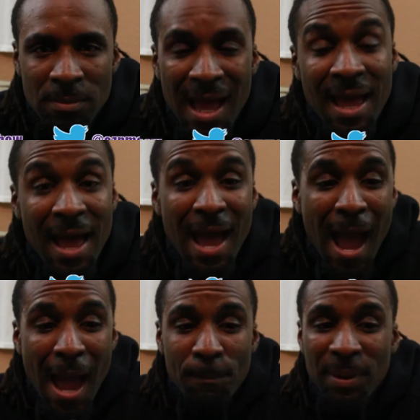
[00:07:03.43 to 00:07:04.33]
I,
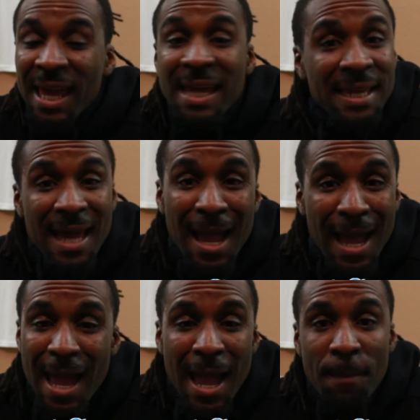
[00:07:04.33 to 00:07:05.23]
I play it. I,
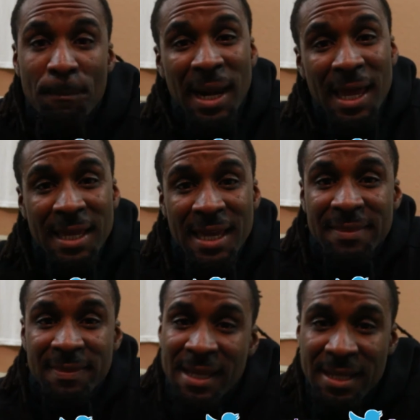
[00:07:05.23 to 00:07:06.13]
I, I play
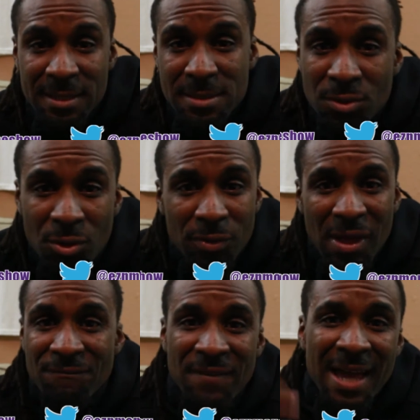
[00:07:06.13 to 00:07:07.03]
at things. You know what
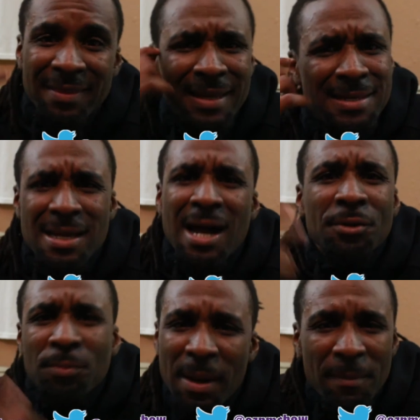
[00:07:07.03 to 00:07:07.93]
i find things to
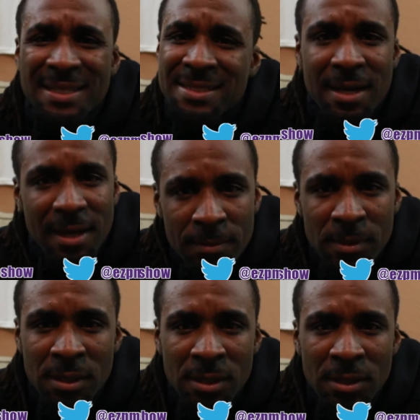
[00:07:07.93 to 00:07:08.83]
occupy my time.
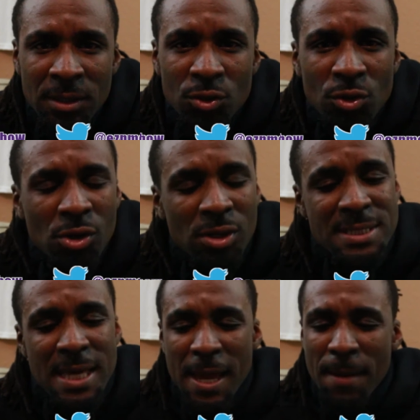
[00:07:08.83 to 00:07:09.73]
You know what I'm
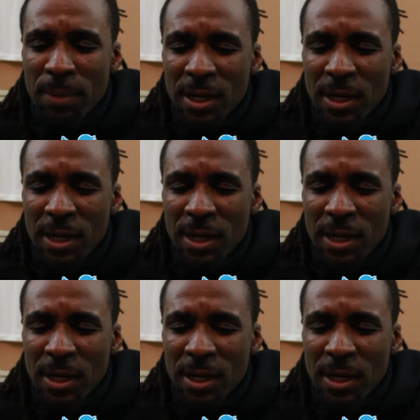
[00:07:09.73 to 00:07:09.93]
saying?